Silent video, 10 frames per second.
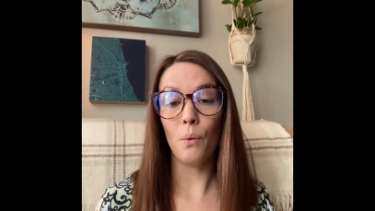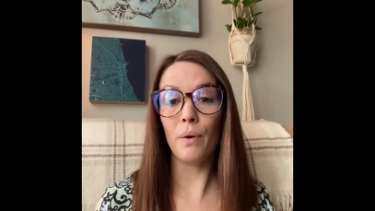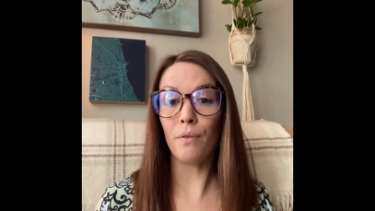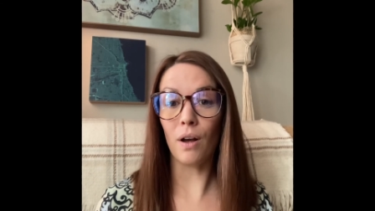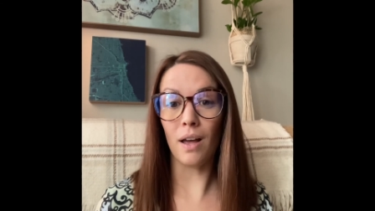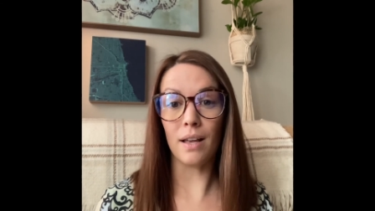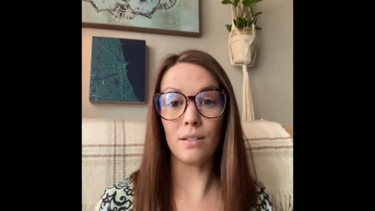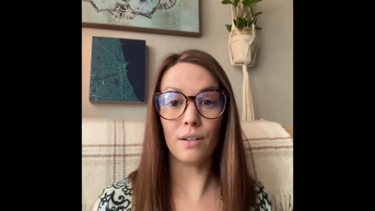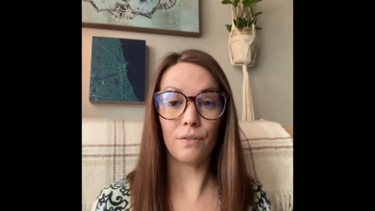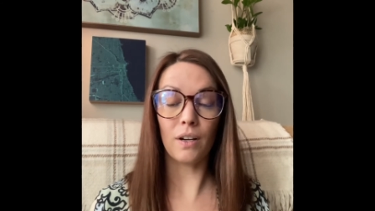We've all had
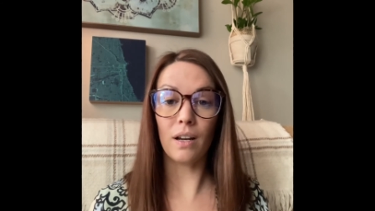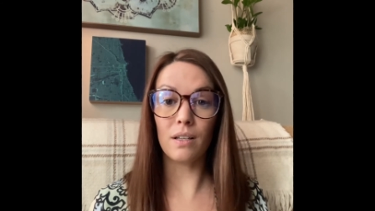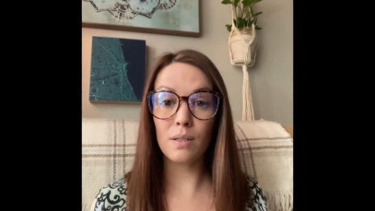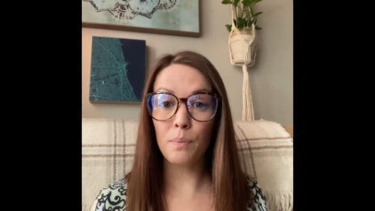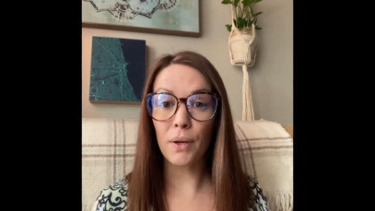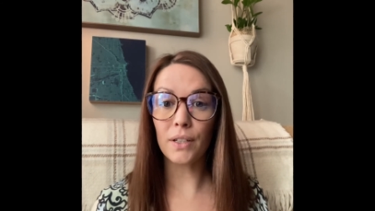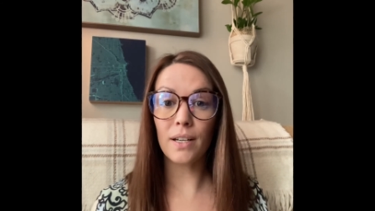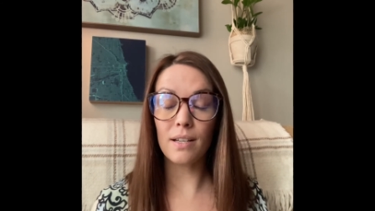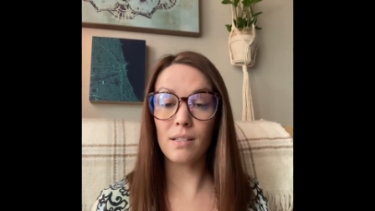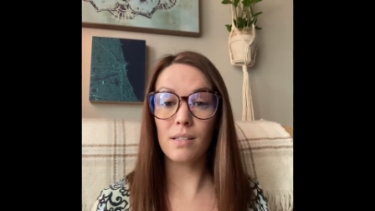different
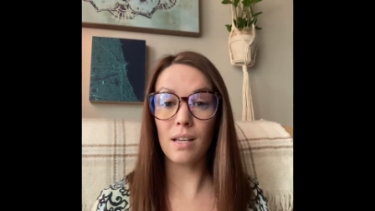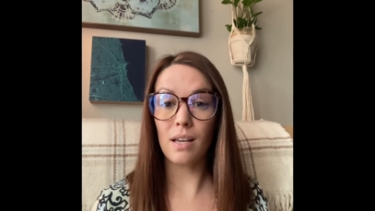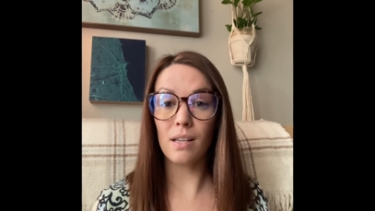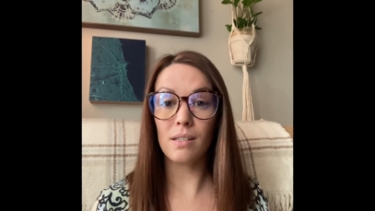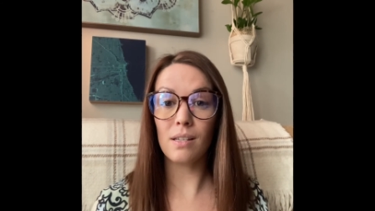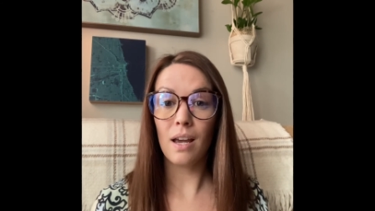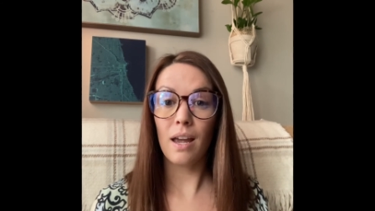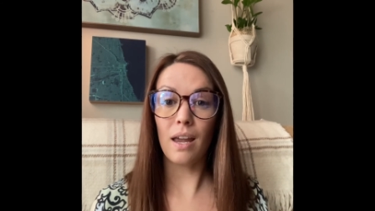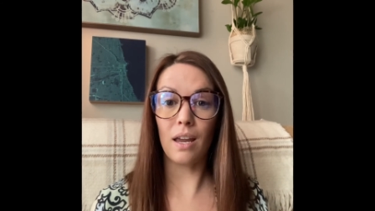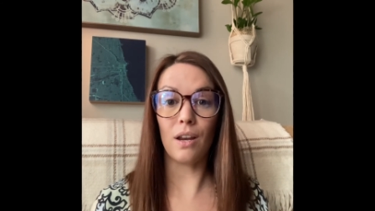experiences
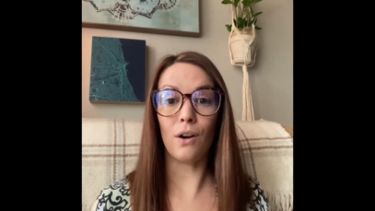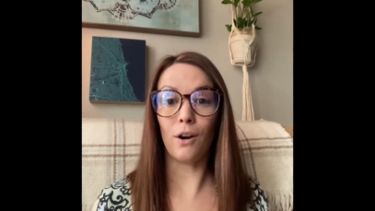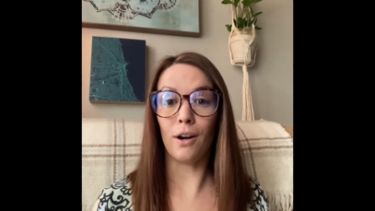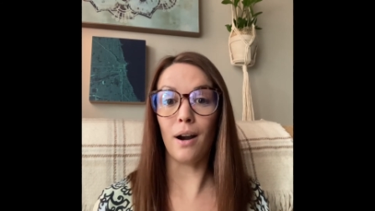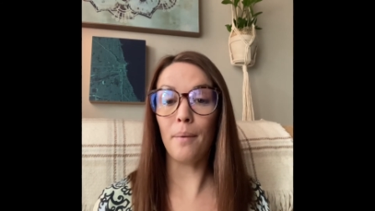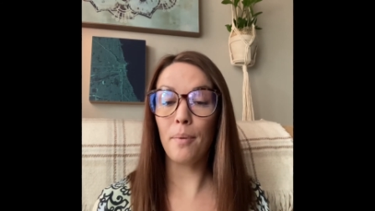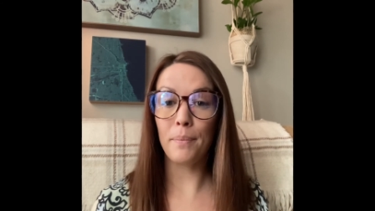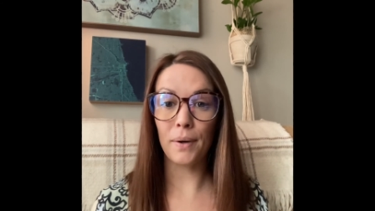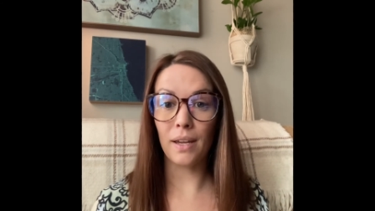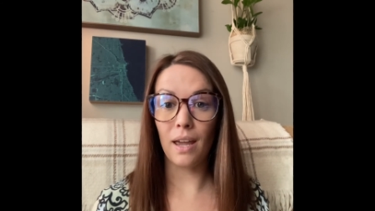in our
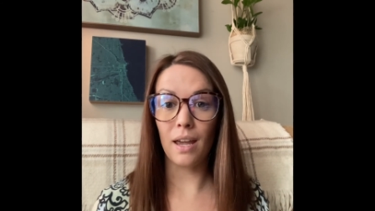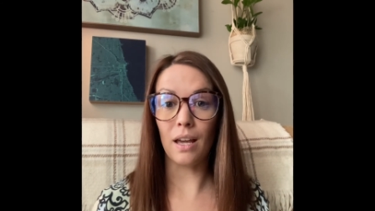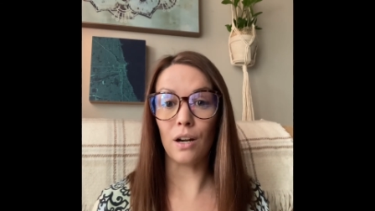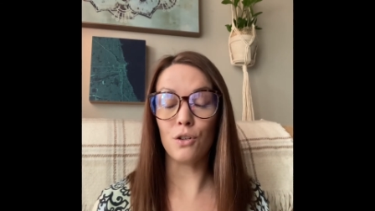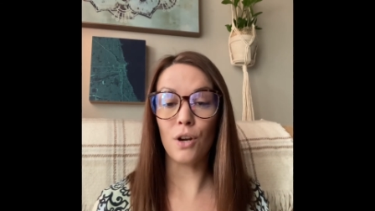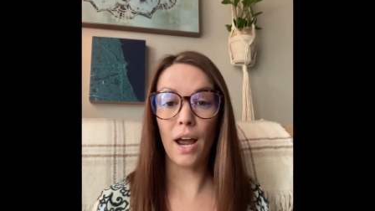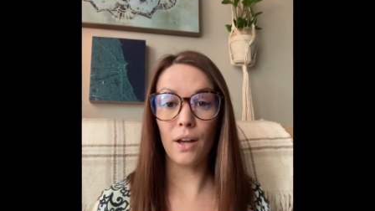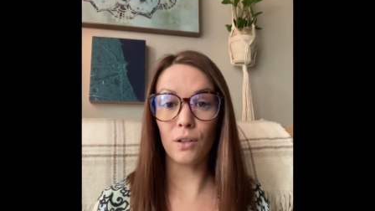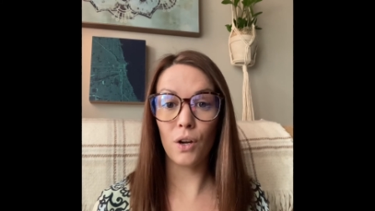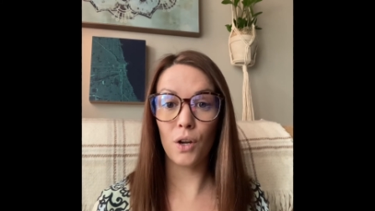upbringing, in our
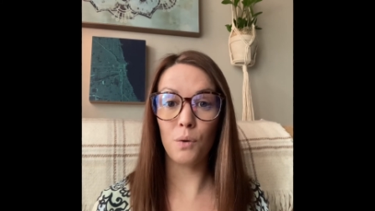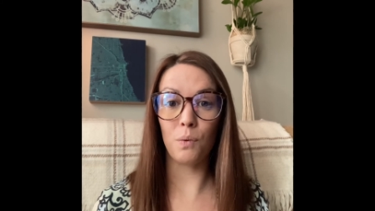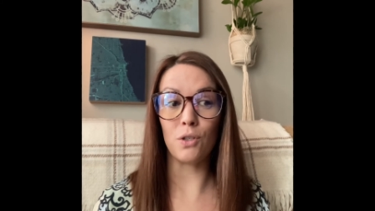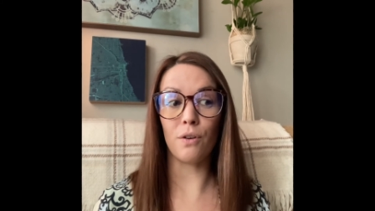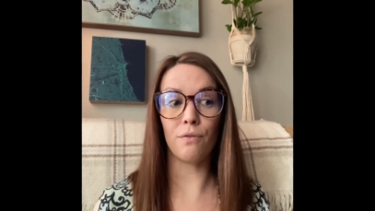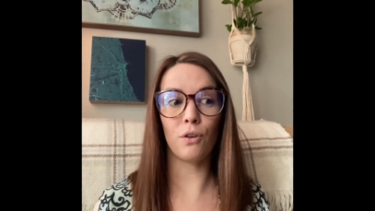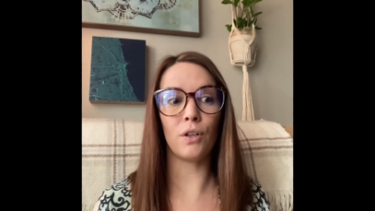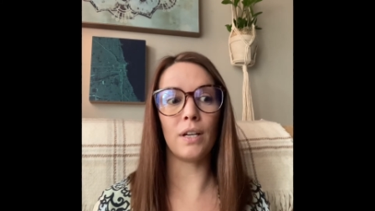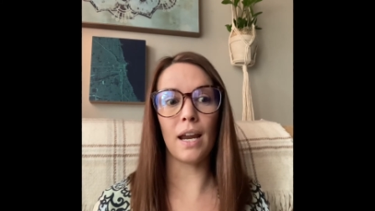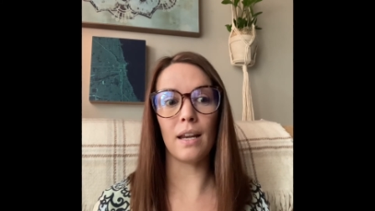childhood, which have
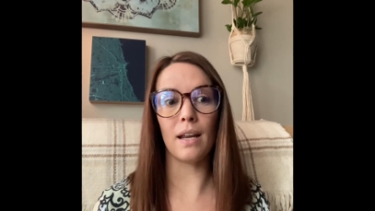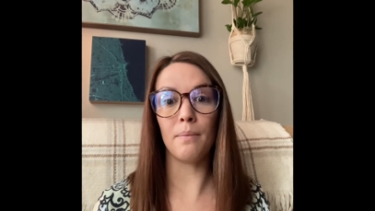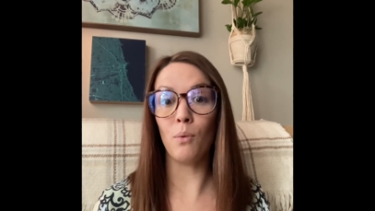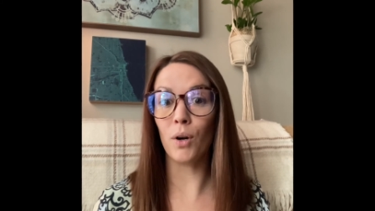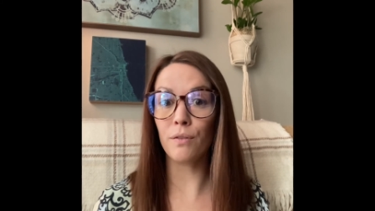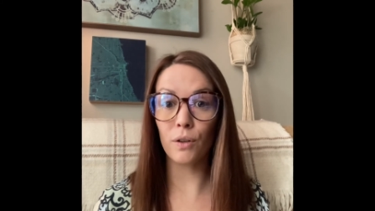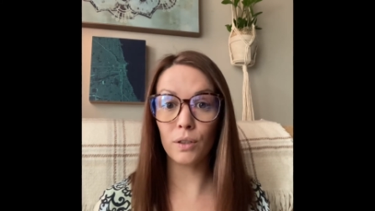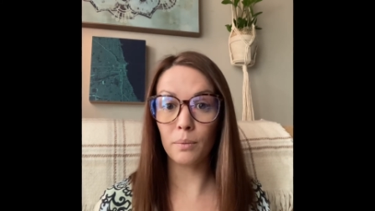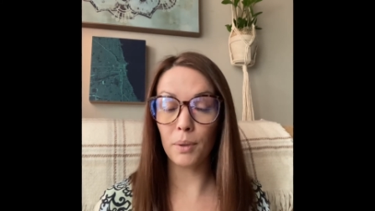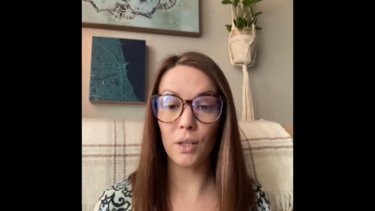created more
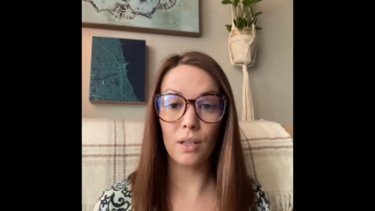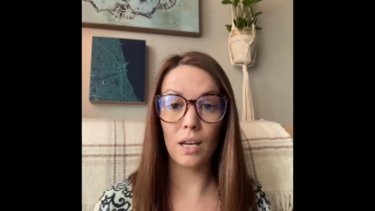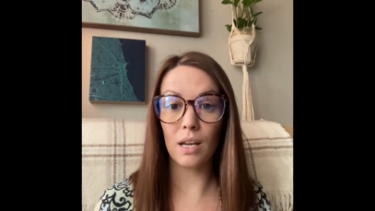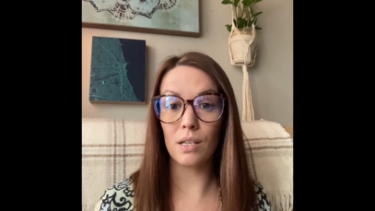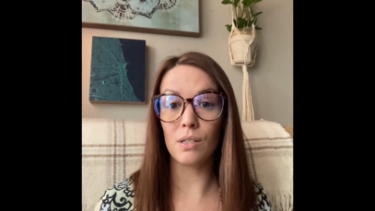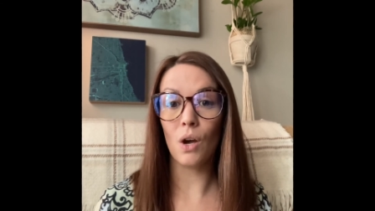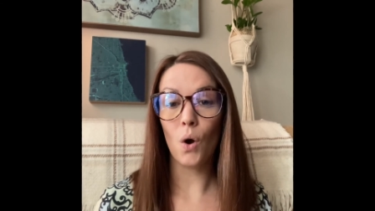vulnerabilities